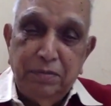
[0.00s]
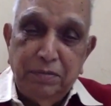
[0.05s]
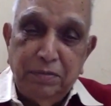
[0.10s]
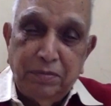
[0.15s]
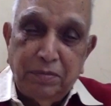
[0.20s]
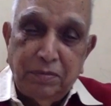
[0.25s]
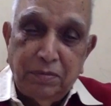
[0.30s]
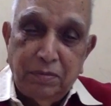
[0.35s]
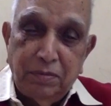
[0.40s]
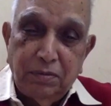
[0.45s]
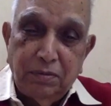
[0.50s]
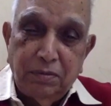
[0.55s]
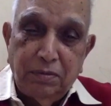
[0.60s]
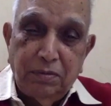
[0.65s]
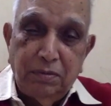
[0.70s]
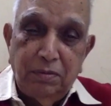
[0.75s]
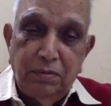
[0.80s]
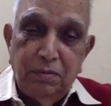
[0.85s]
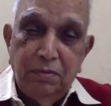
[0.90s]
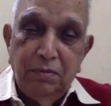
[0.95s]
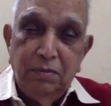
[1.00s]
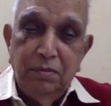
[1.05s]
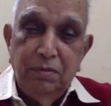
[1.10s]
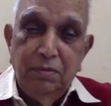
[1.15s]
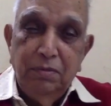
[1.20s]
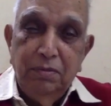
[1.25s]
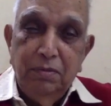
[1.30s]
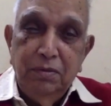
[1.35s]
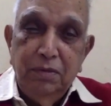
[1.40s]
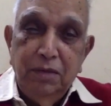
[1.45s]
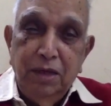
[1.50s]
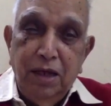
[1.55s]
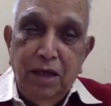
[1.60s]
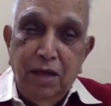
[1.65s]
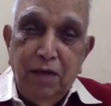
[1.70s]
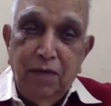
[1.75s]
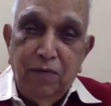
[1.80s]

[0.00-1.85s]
Nothing is said.